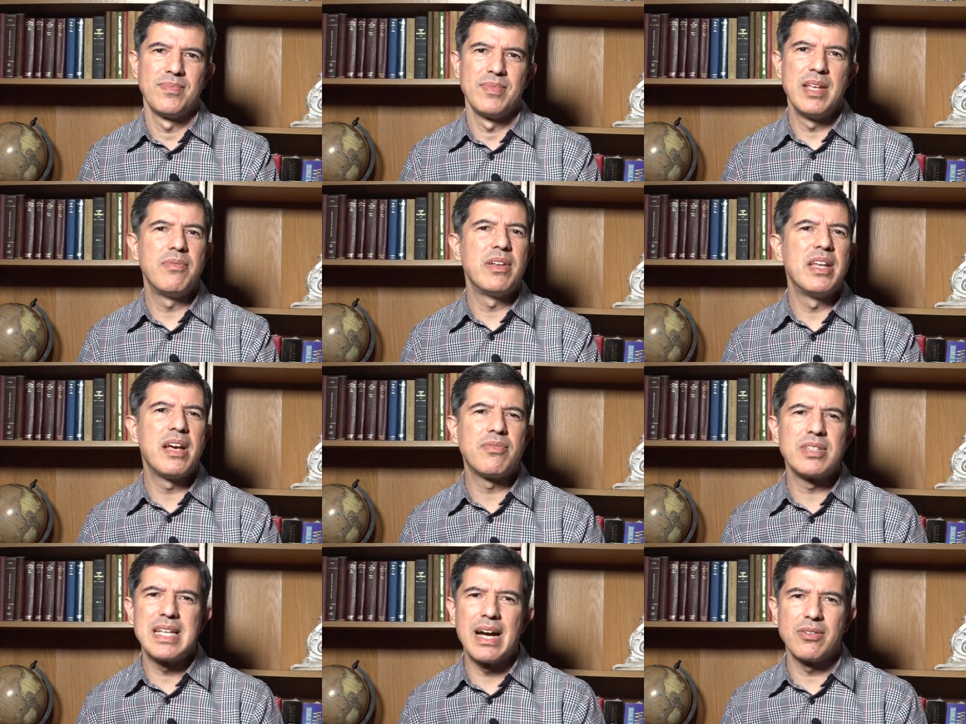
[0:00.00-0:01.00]
David
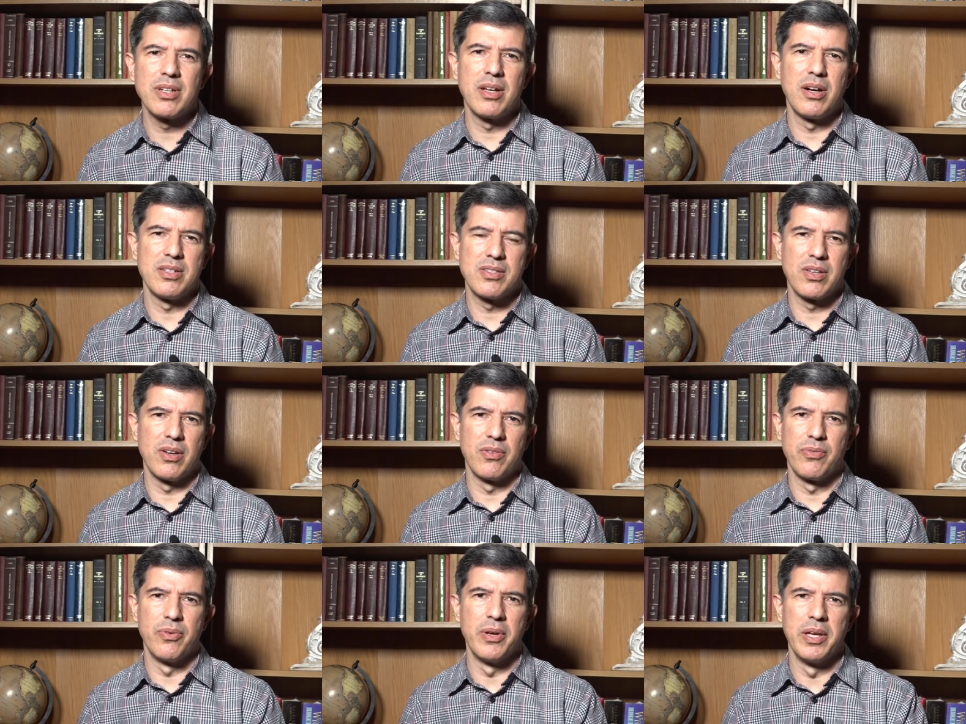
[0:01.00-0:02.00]
never doubted God's care
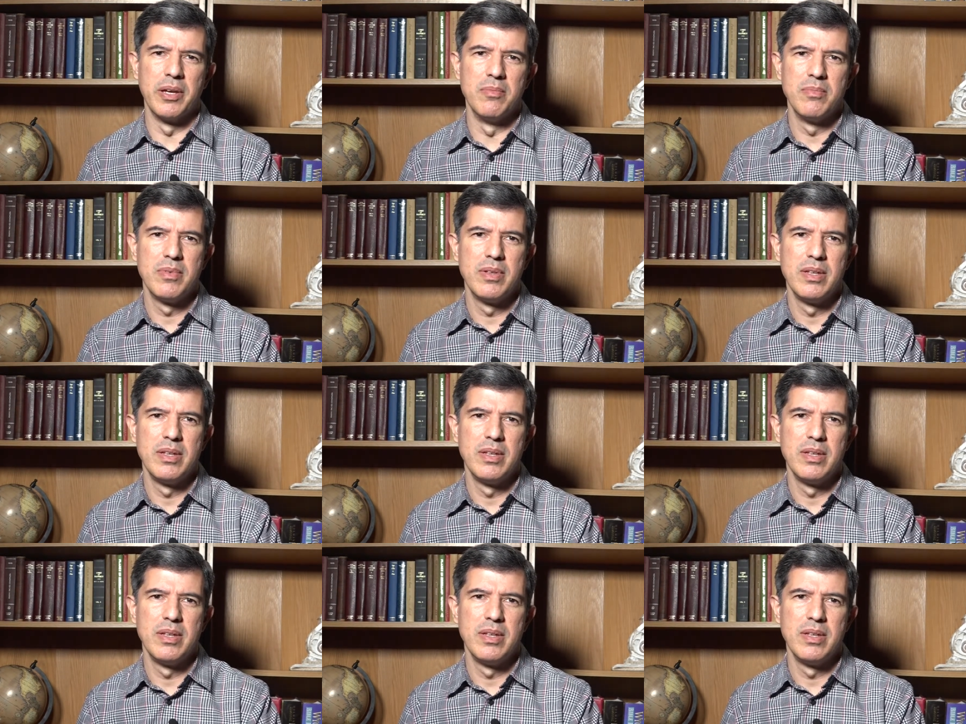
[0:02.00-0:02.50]
for him.